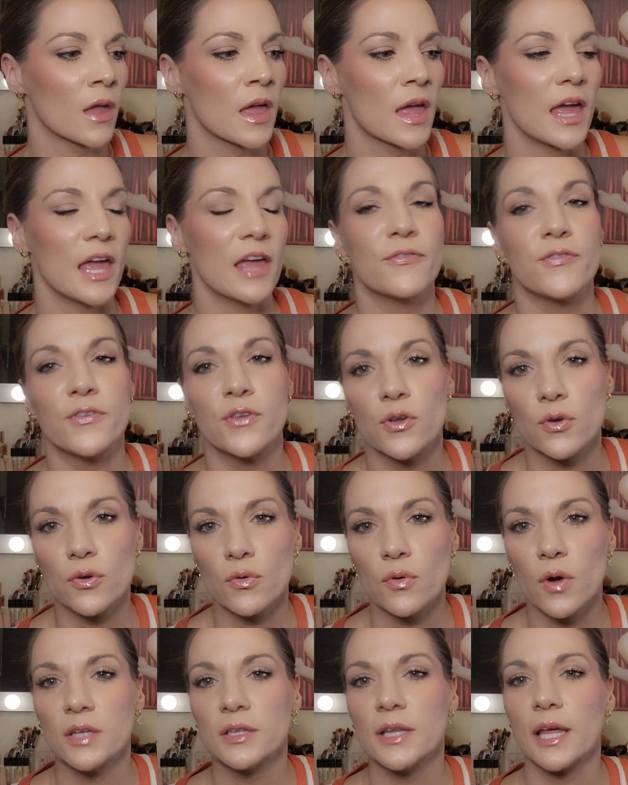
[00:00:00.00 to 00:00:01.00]
if
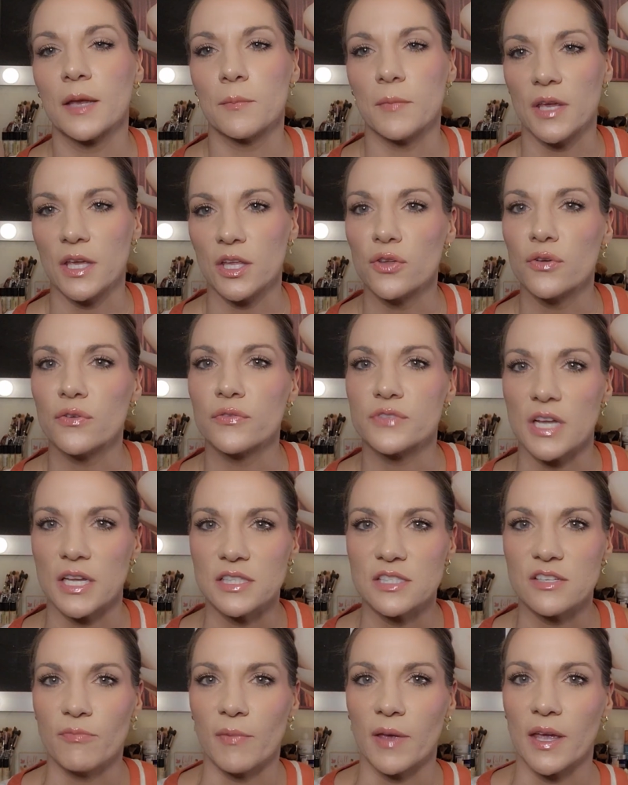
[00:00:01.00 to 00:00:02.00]
you are like me and you have tons
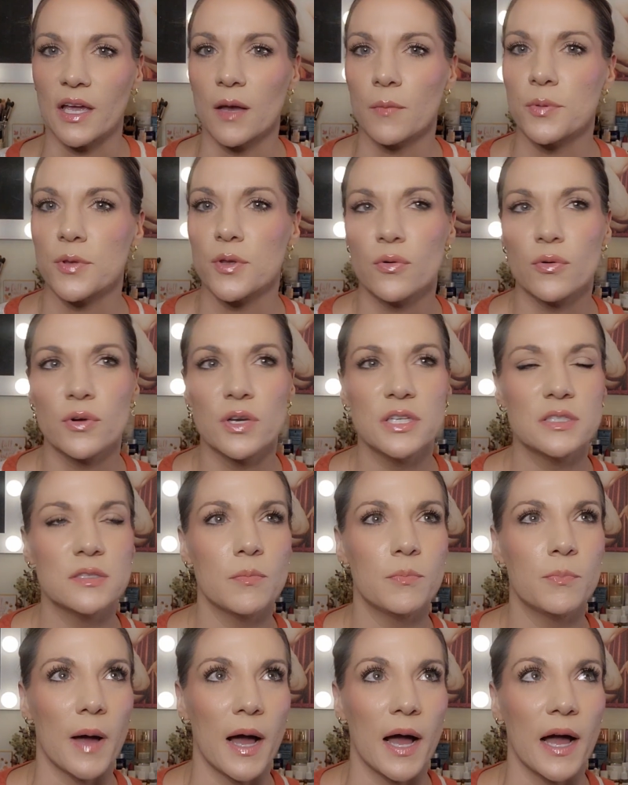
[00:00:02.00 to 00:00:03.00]
of makeup, you don't need to
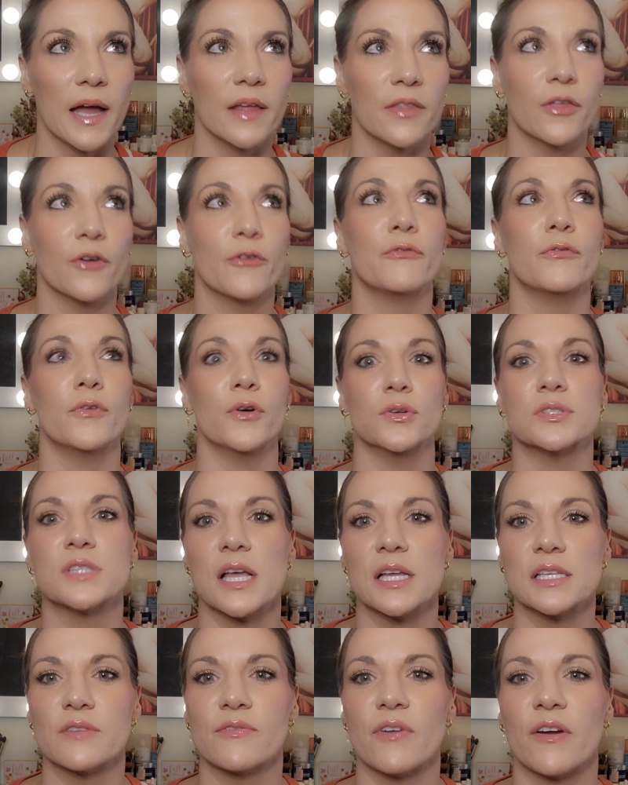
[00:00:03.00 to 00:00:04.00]
buy the full
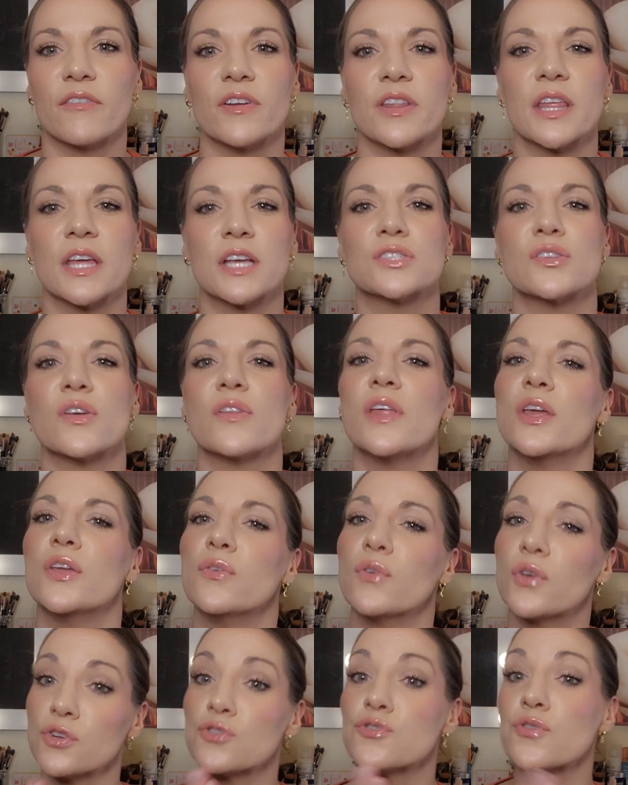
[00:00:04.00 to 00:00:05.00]
size of everything so that you
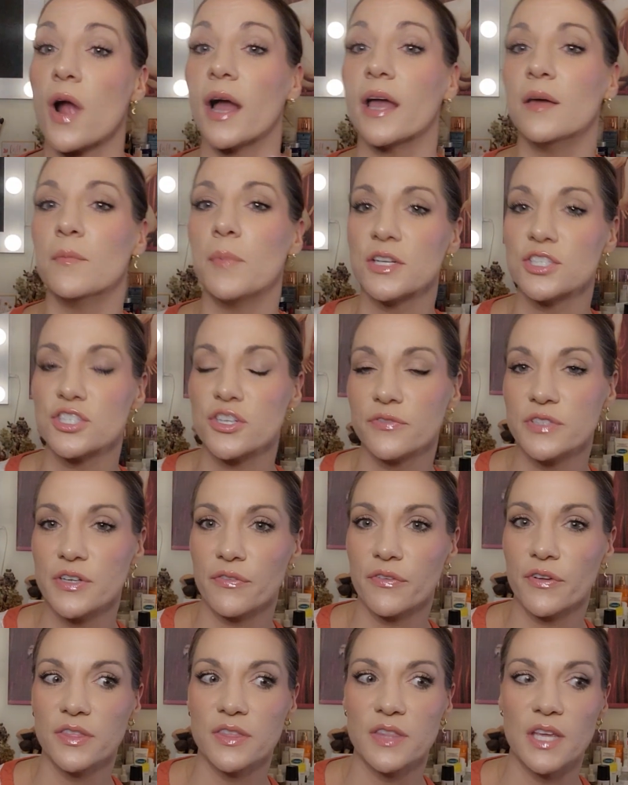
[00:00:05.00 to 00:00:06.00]
can try a bunch of
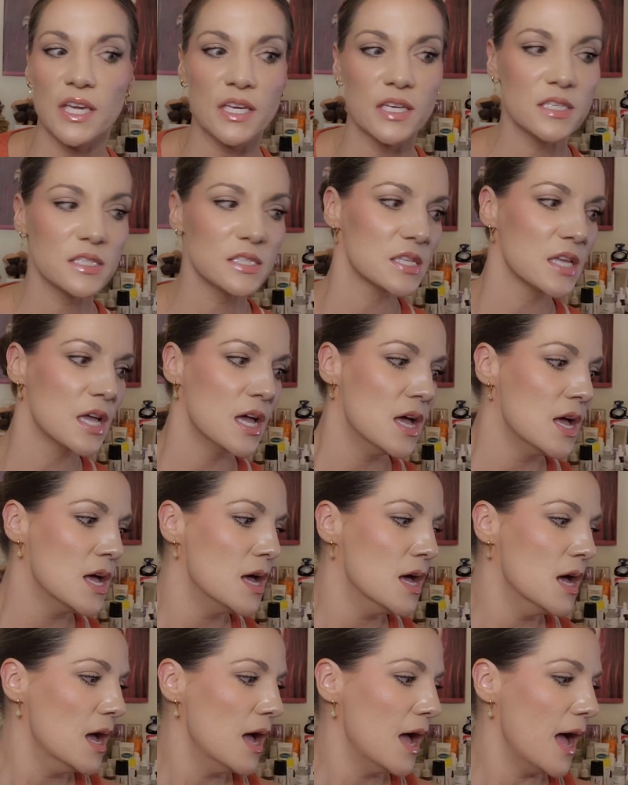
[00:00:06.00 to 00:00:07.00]
different things.
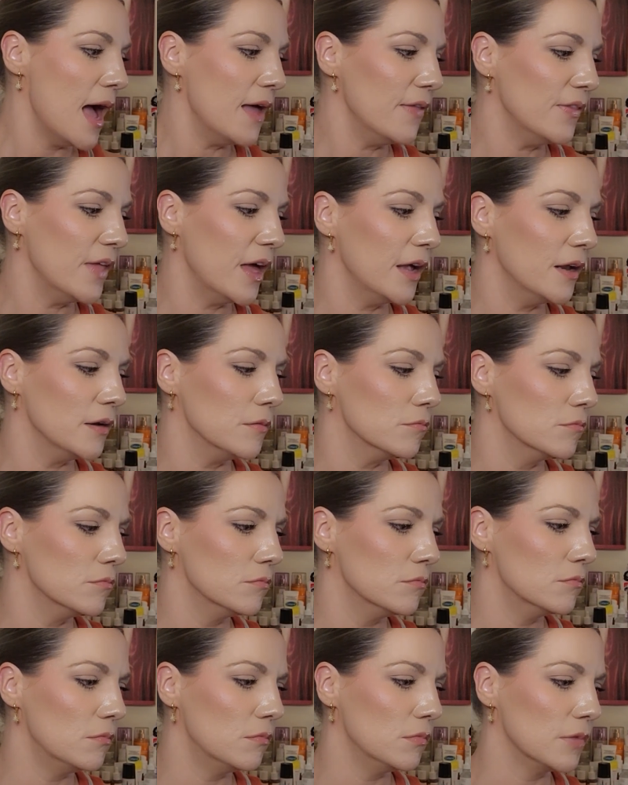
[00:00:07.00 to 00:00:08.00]
And then
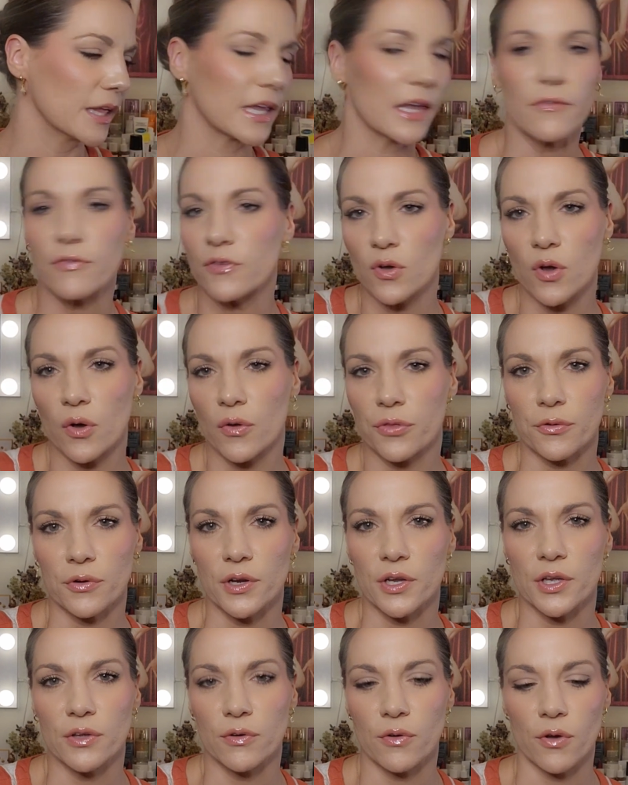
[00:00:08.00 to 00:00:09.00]
like if you go through
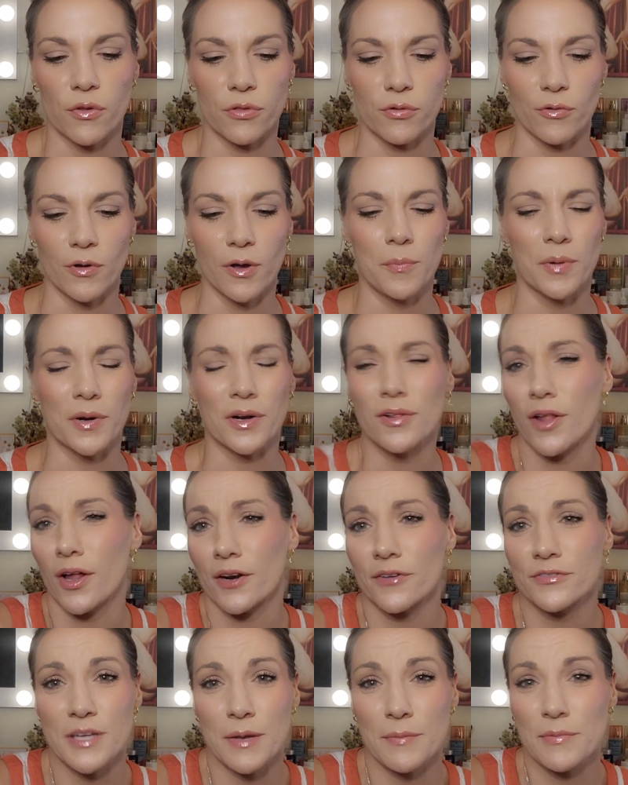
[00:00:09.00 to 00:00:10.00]
it, you go through it, but a lot
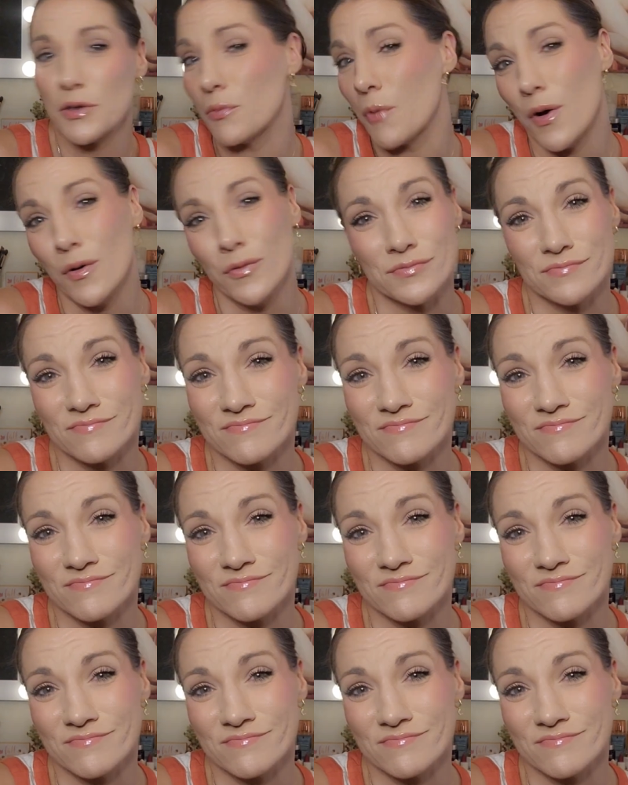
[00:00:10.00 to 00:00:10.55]
of time you won't.